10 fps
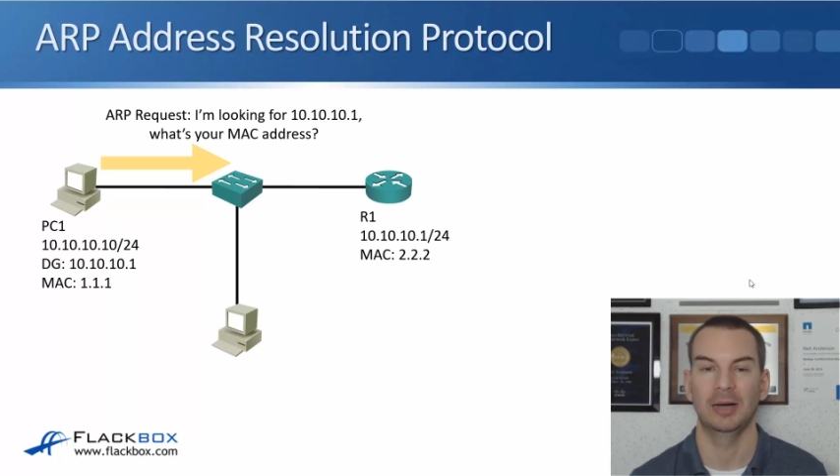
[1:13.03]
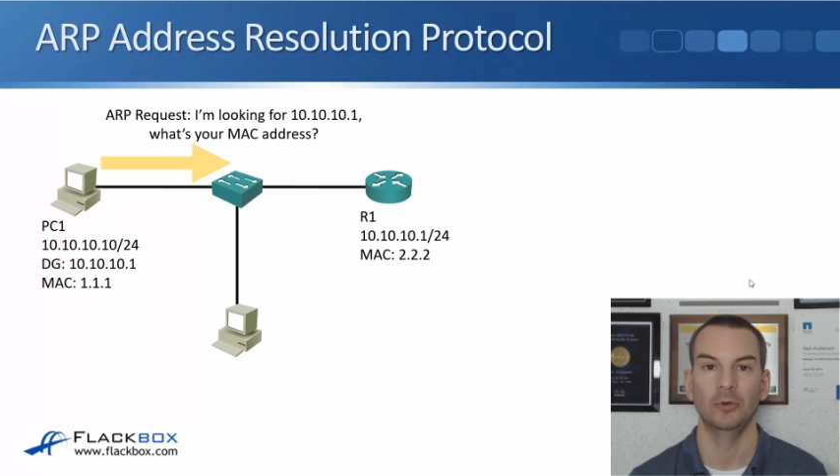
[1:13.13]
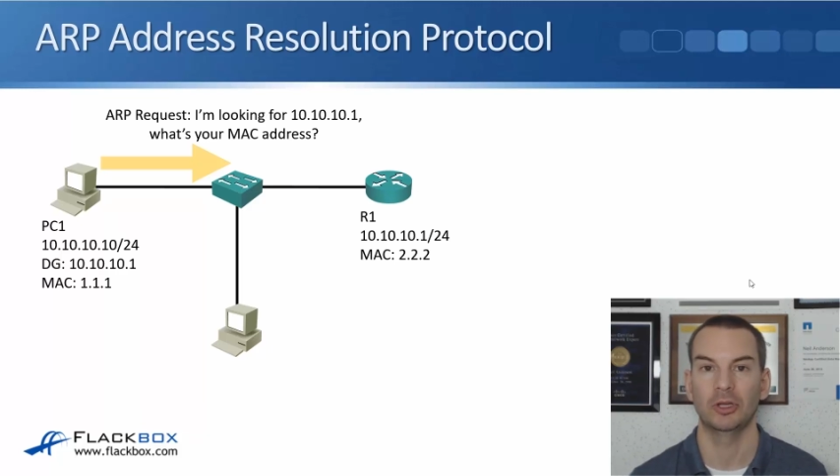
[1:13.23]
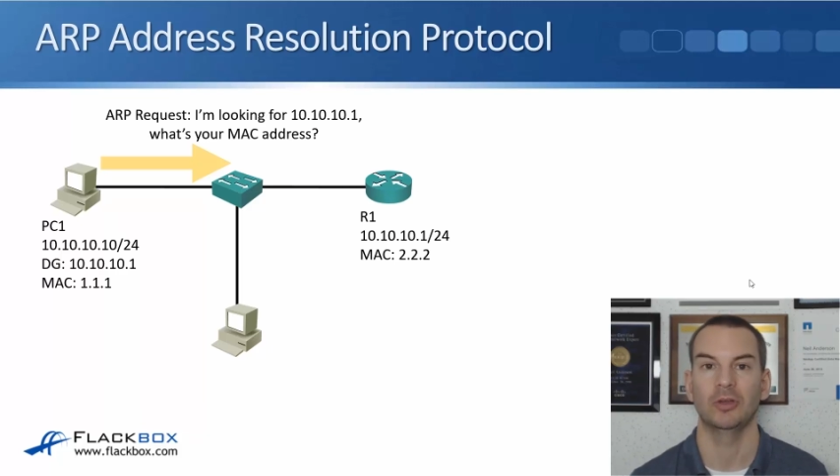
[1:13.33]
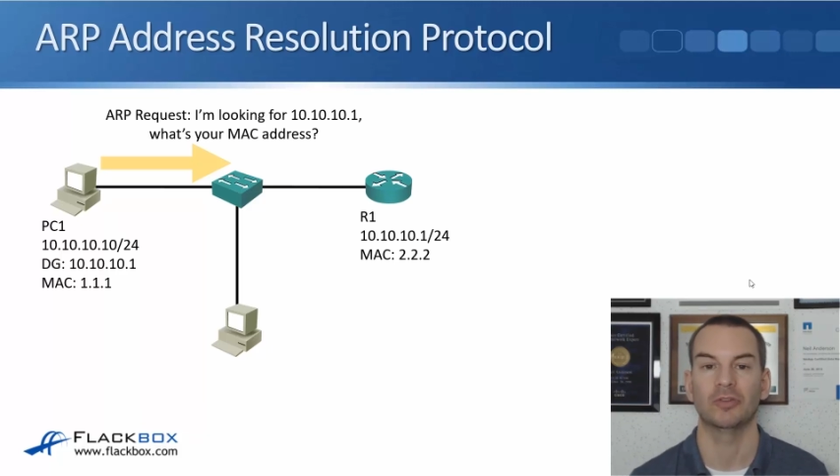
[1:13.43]

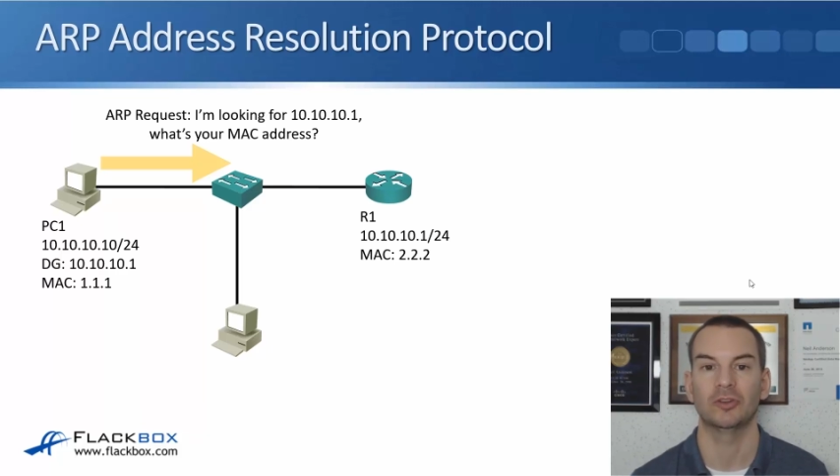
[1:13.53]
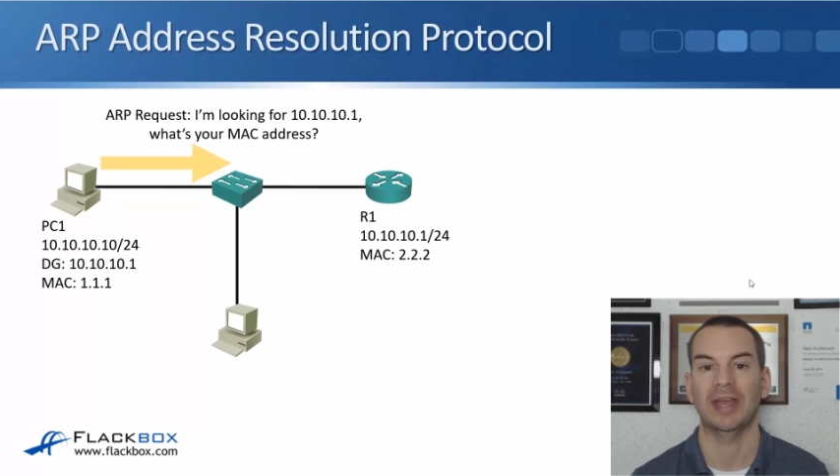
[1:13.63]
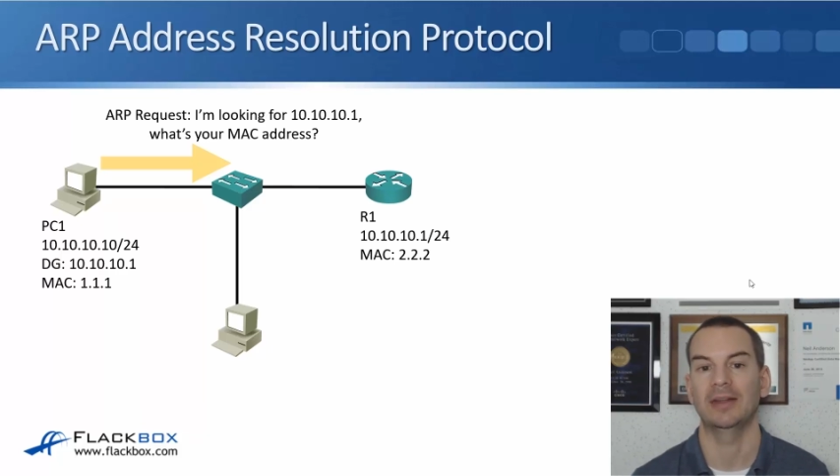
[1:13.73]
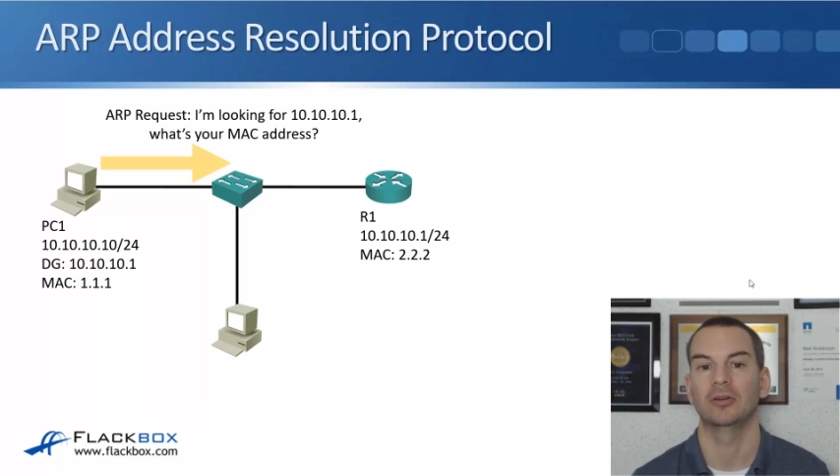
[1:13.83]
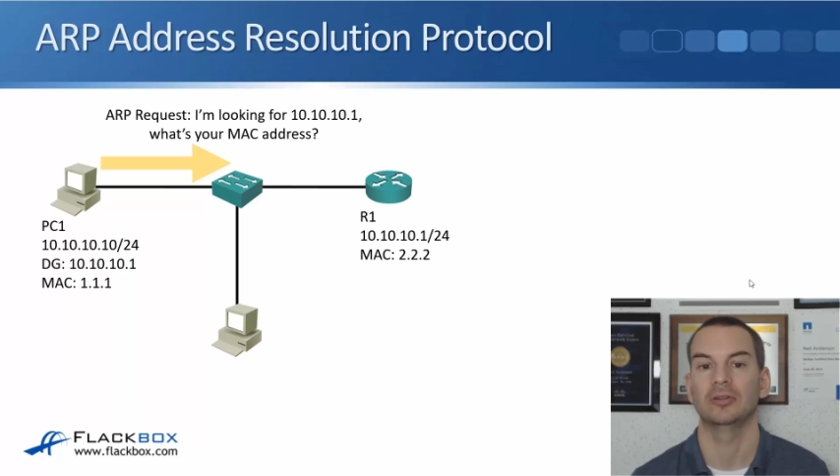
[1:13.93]
I'm looking for
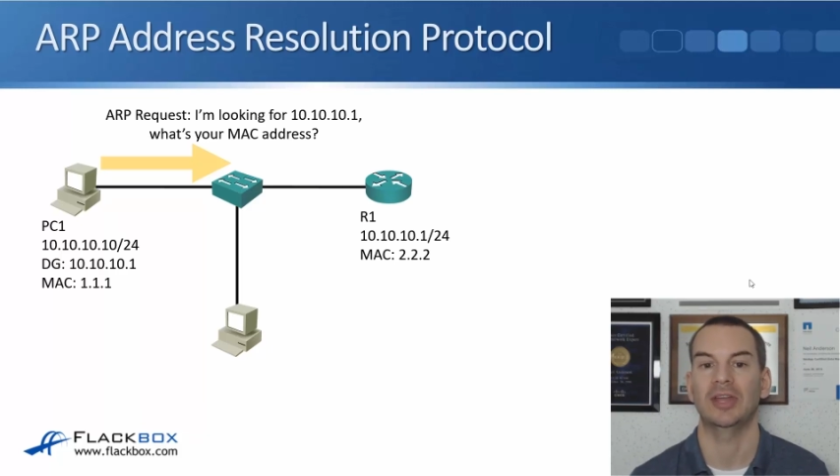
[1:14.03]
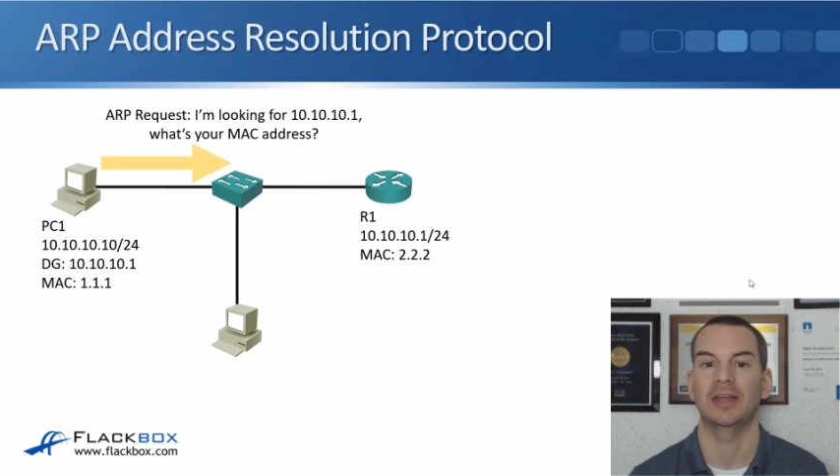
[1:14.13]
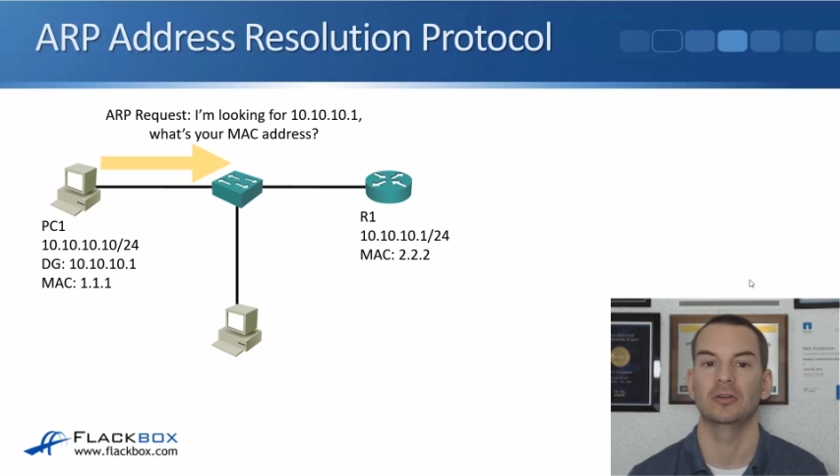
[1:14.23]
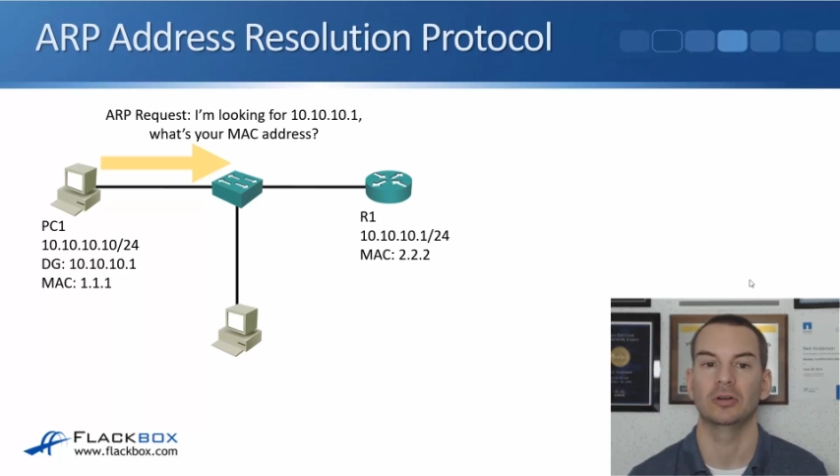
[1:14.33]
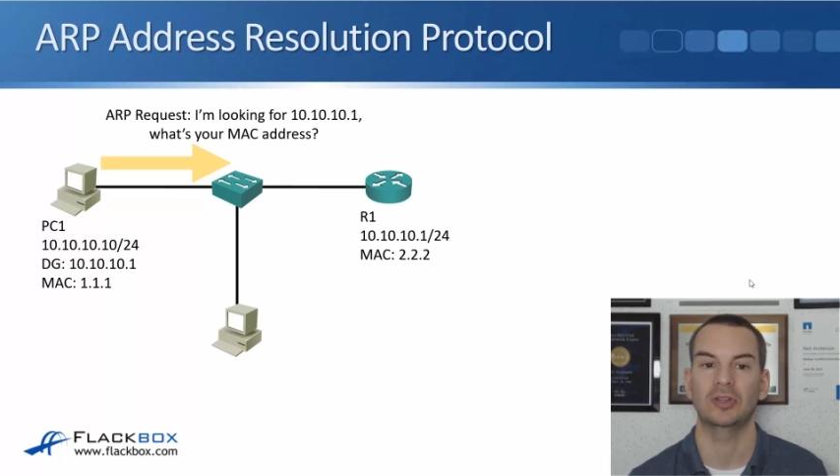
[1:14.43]

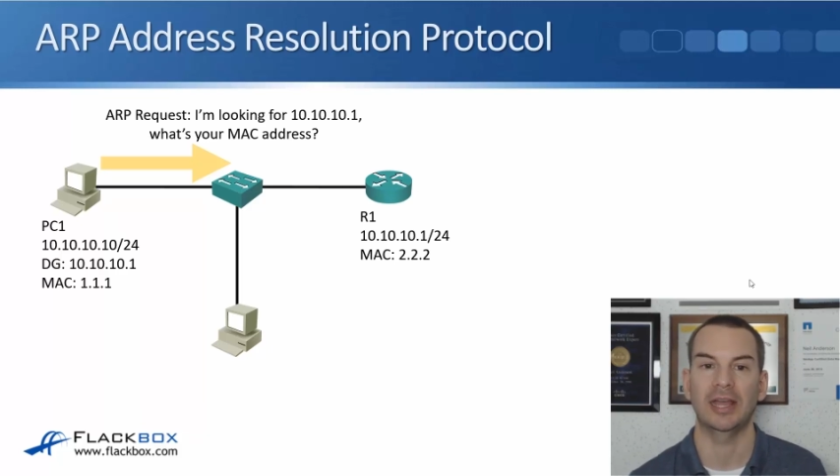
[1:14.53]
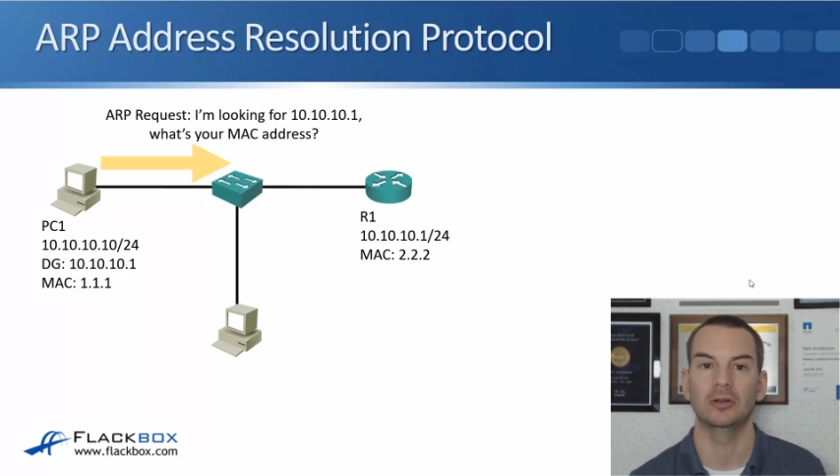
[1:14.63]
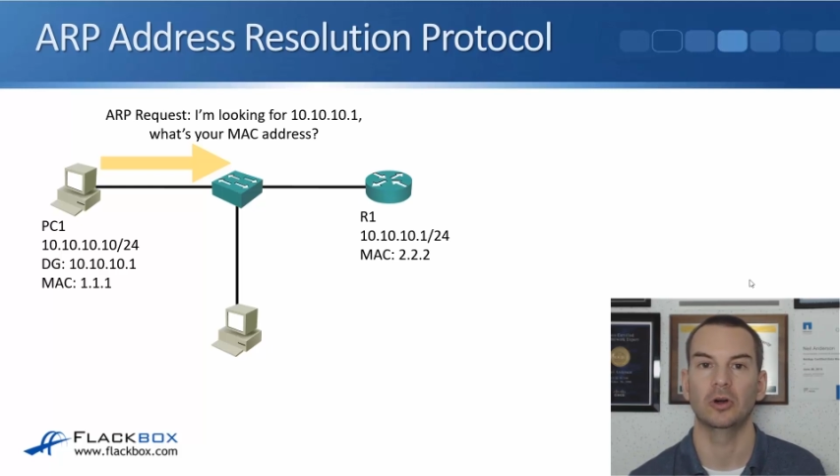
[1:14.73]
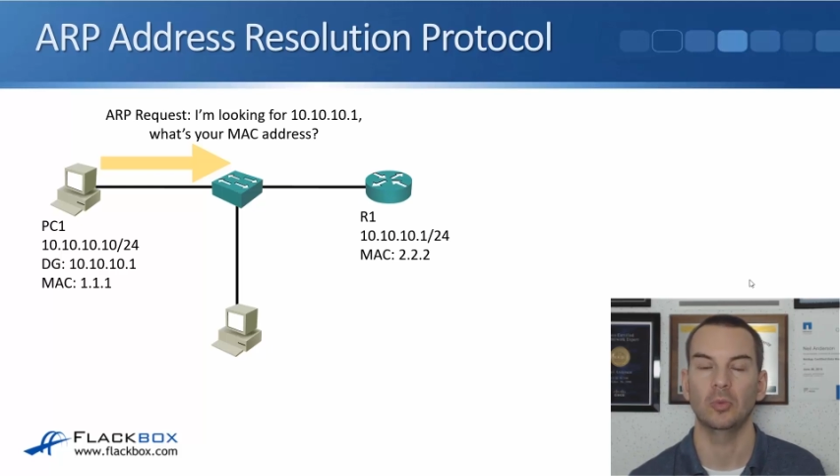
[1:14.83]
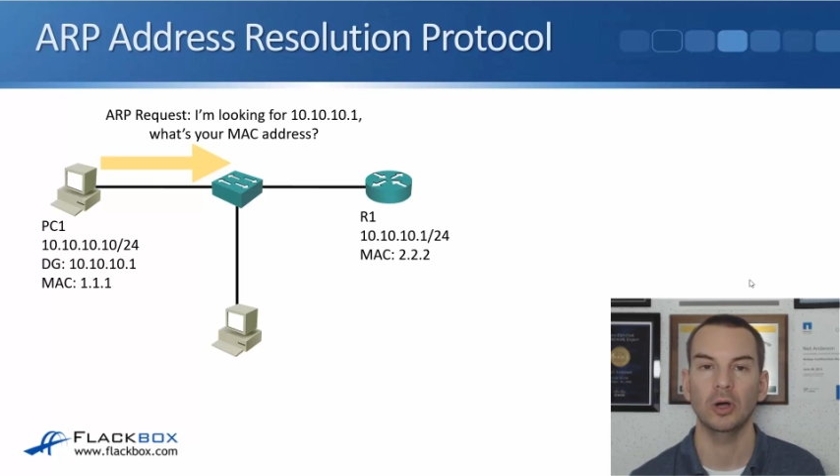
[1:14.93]

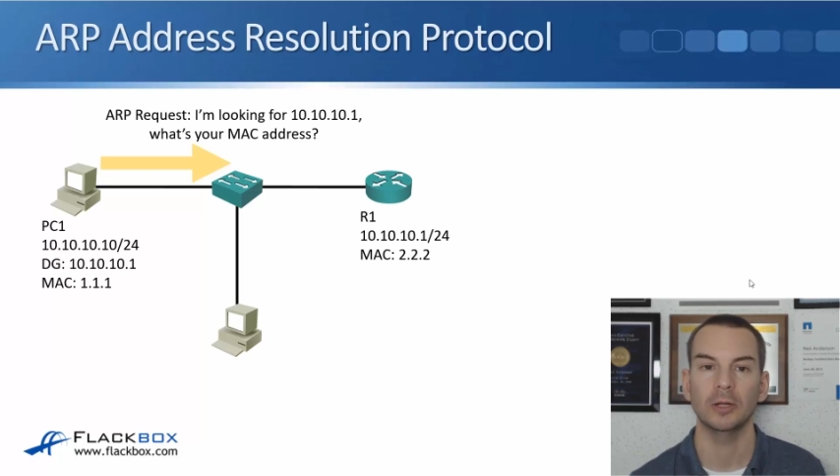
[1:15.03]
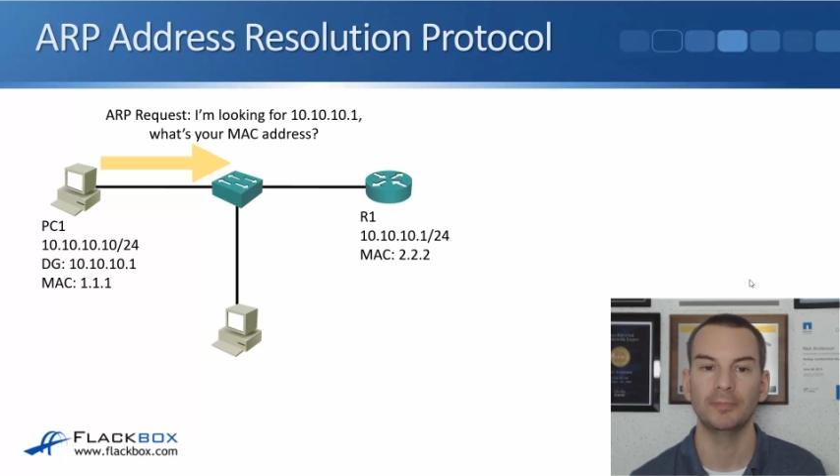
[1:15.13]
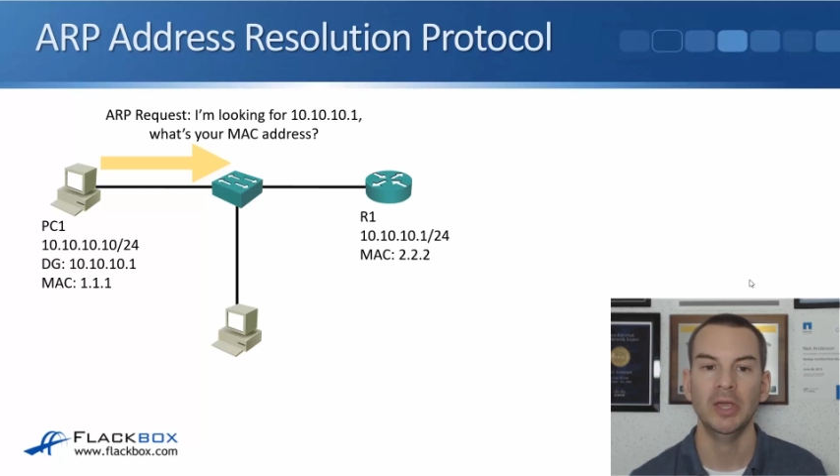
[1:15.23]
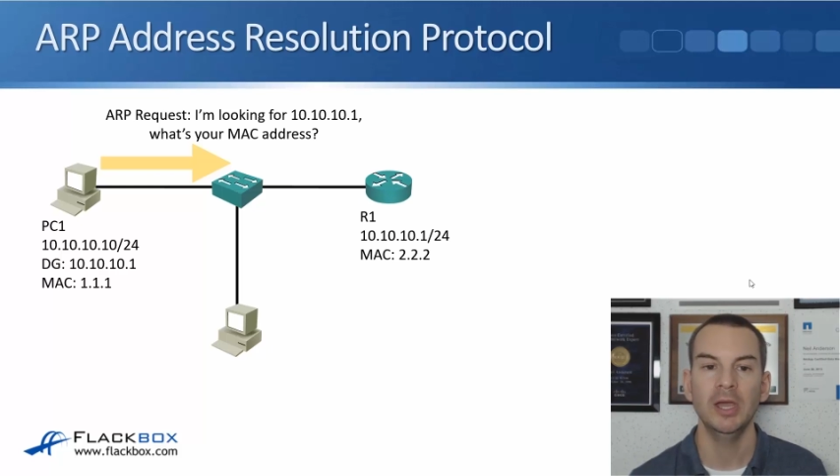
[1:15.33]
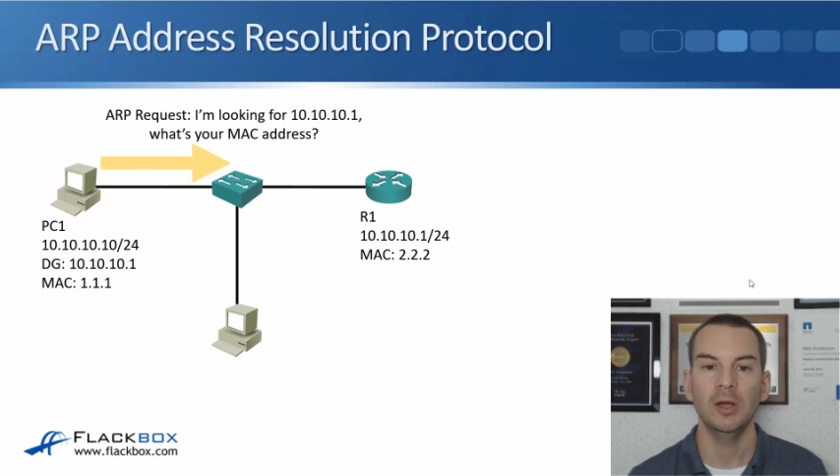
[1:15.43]

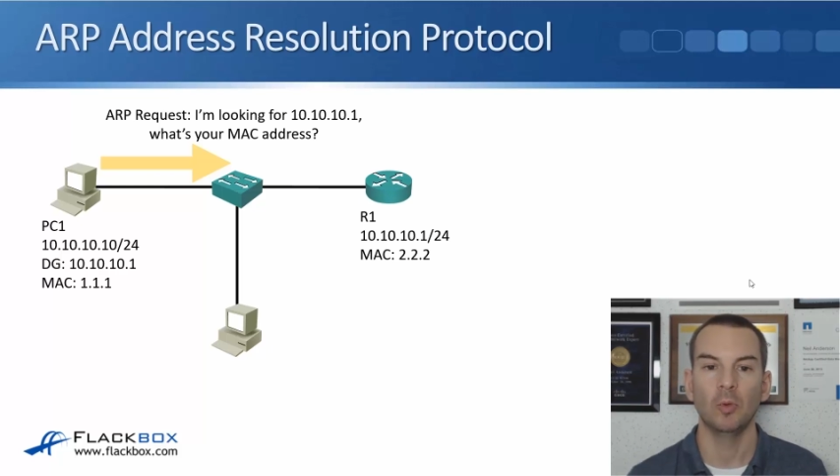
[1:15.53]
10.10.10.1,